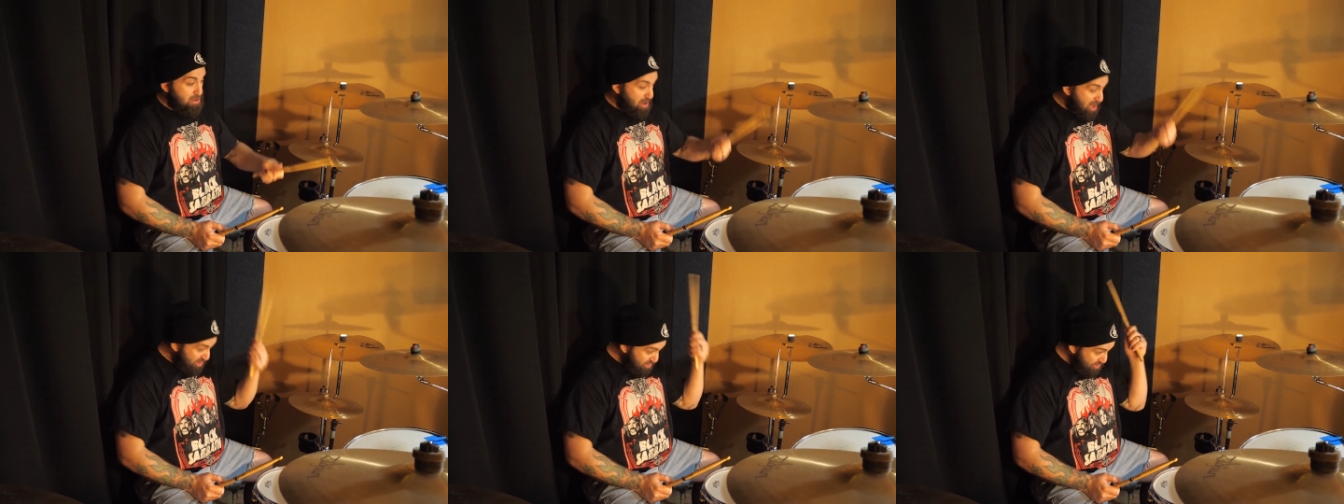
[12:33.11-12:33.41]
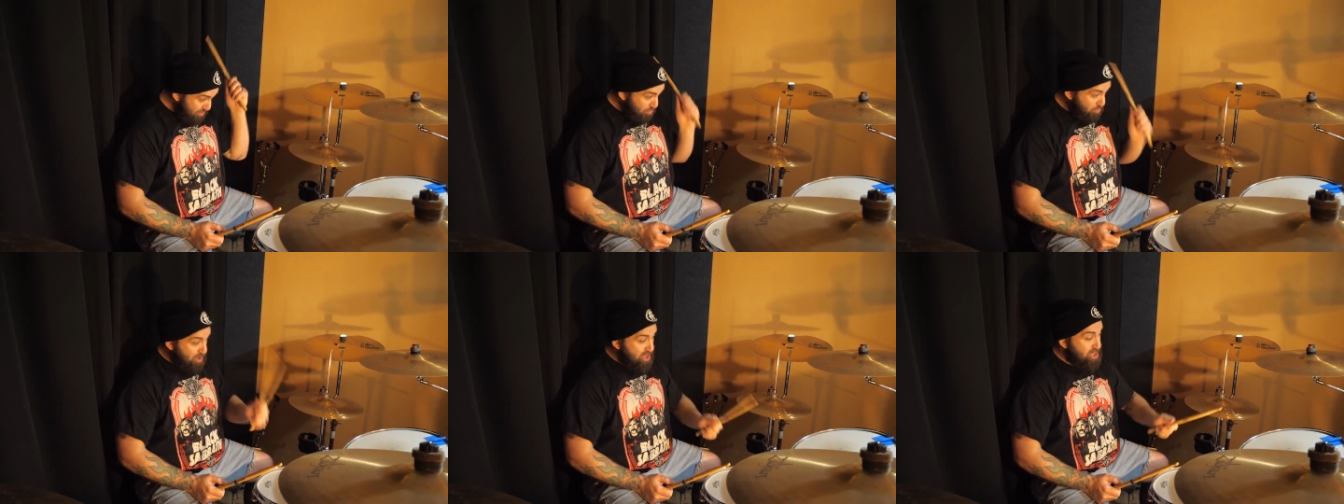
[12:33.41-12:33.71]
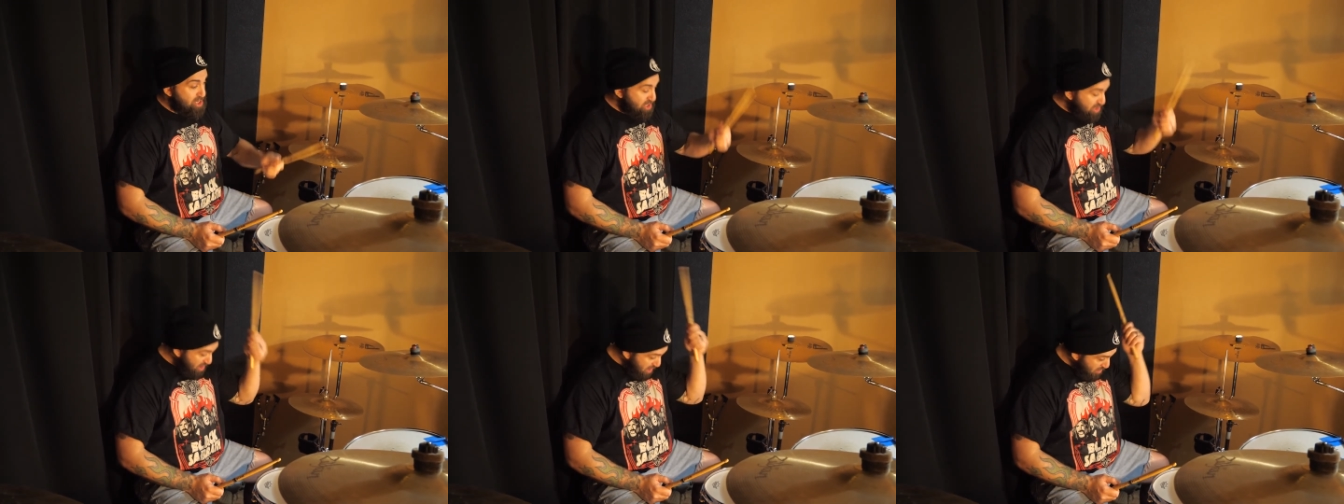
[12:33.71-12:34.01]
as the
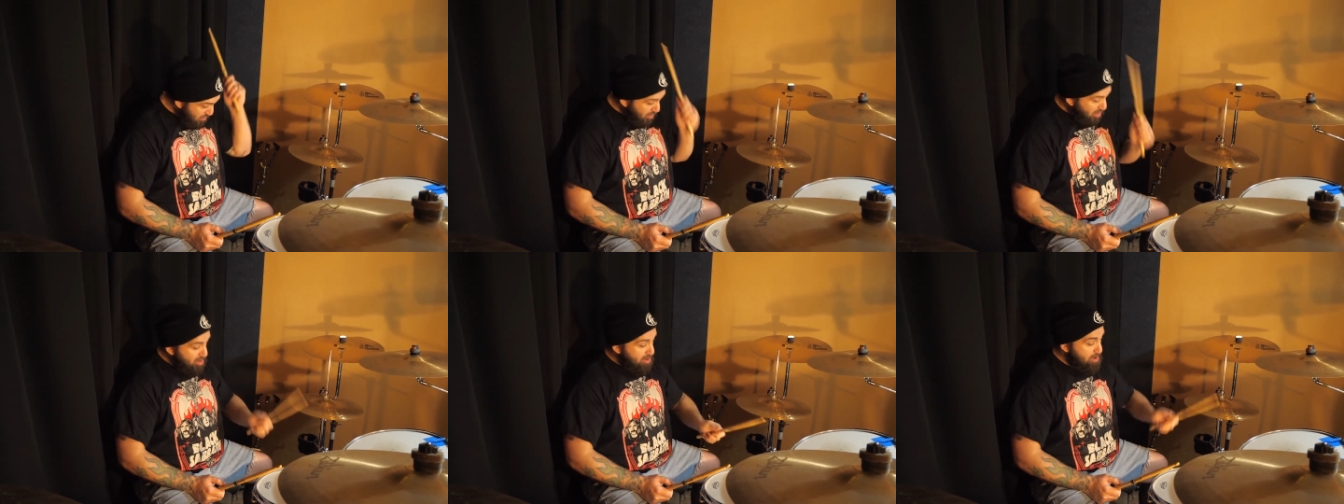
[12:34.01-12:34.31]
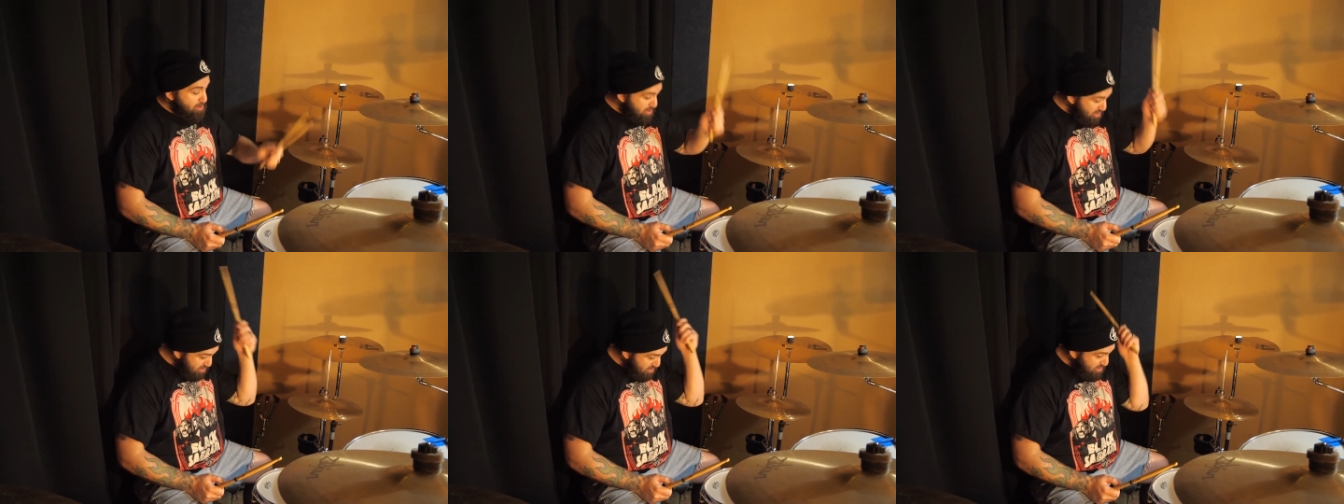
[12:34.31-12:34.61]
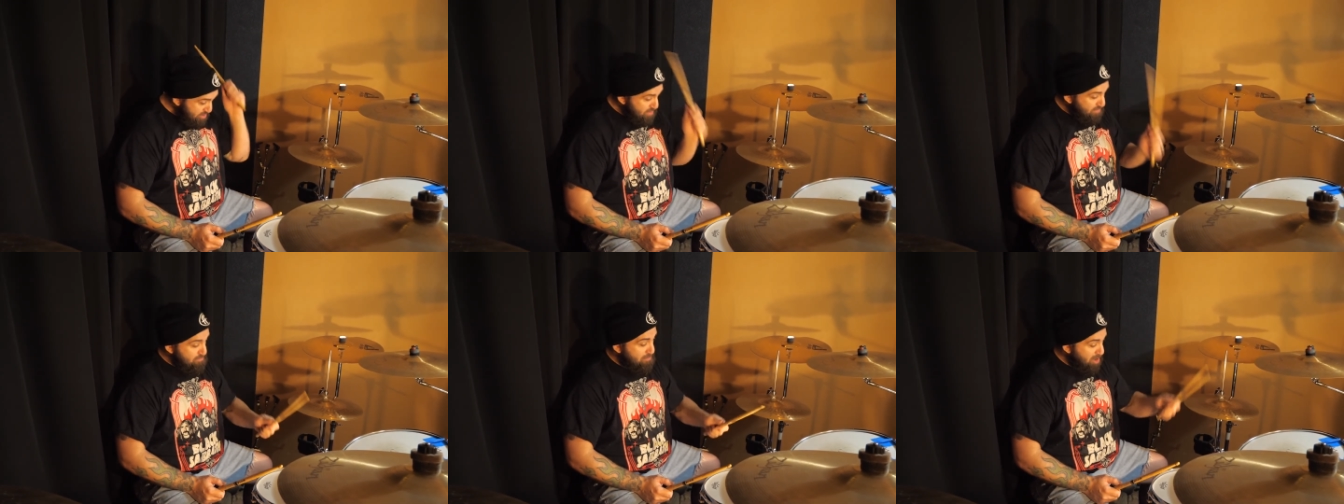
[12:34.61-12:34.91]
weeks go on,
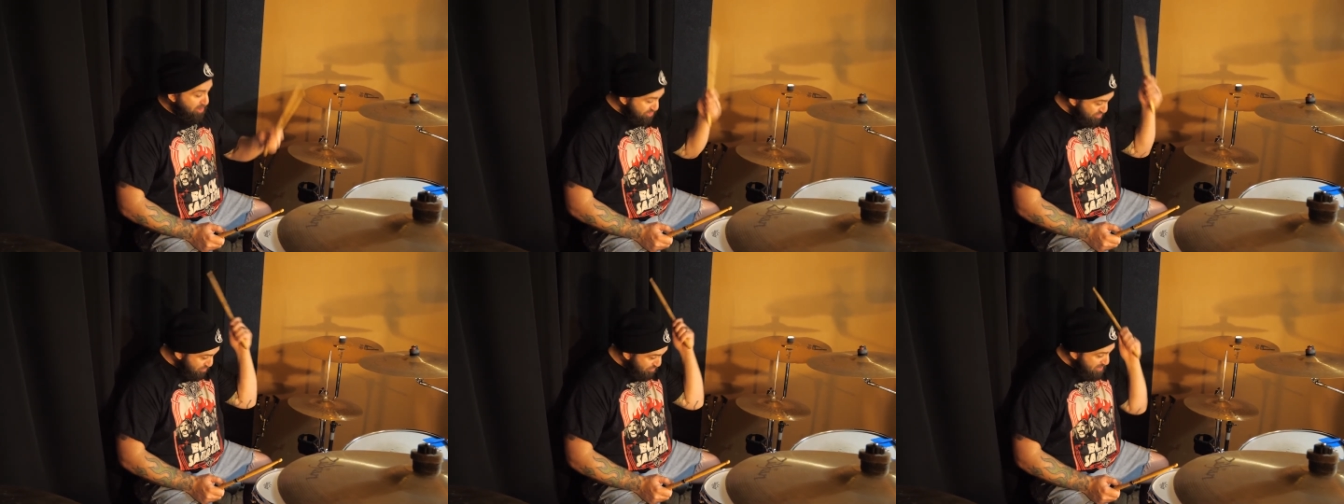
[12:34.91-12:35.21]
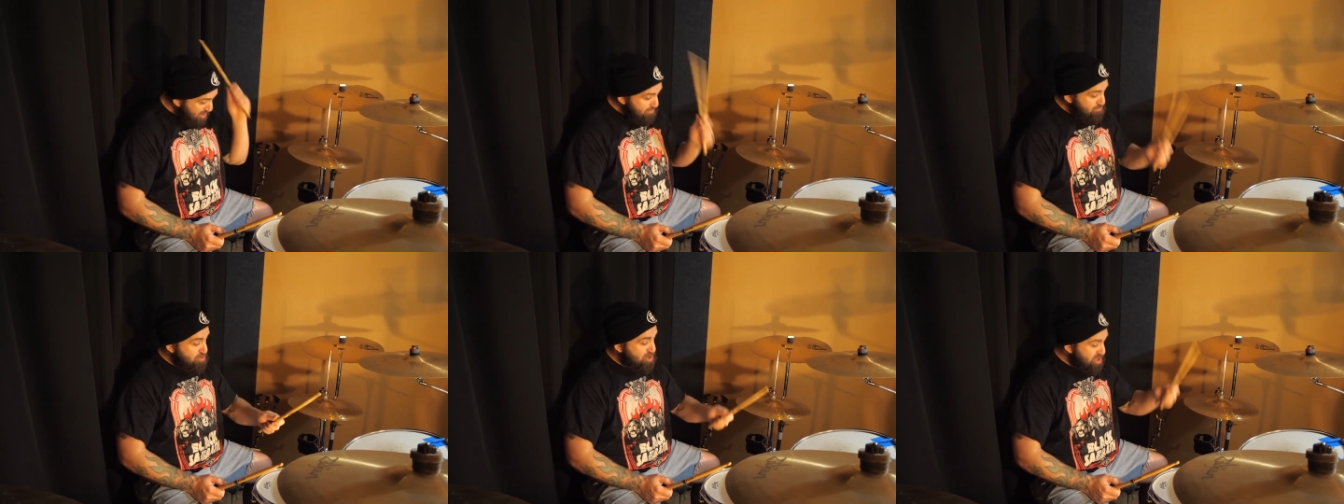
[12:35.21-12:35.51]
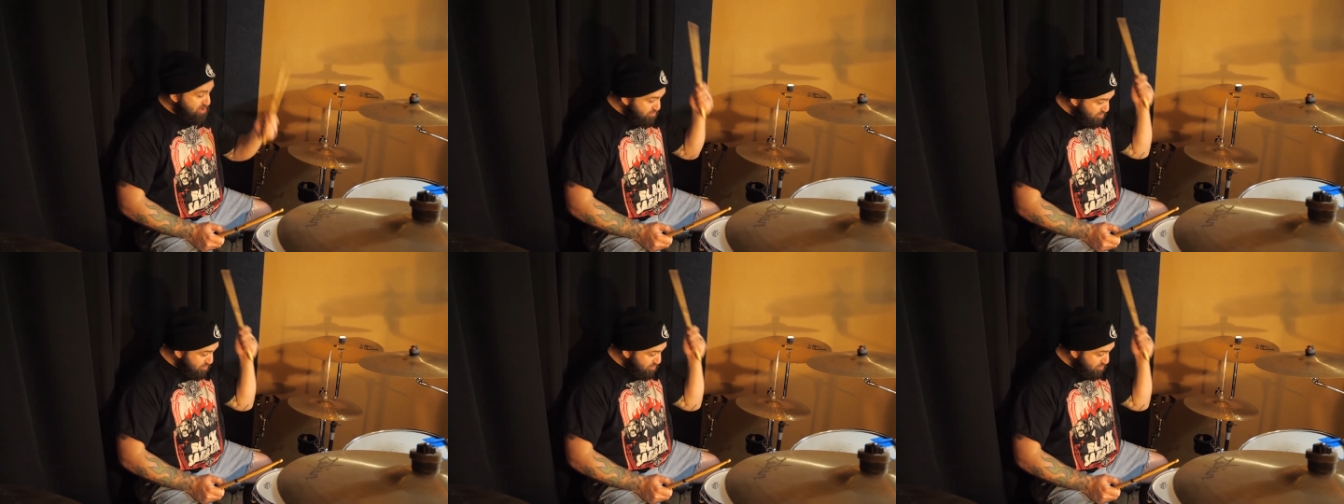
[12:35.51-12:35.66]
the muscle memory